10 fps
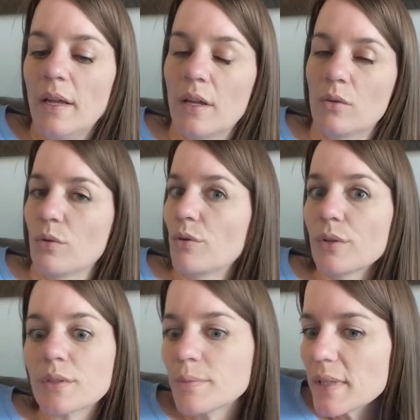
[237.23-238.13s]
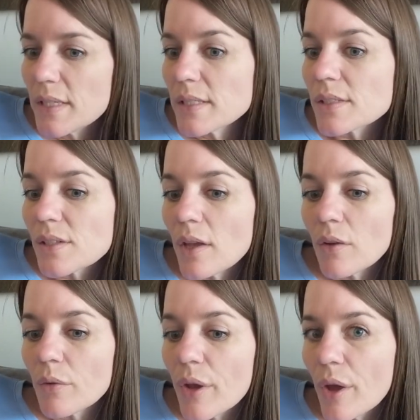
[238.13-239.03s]
and or Christmas, I
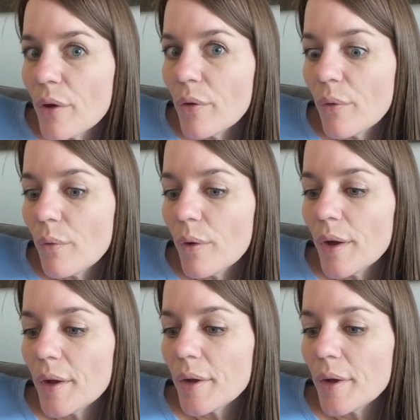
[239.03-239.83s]
don't know.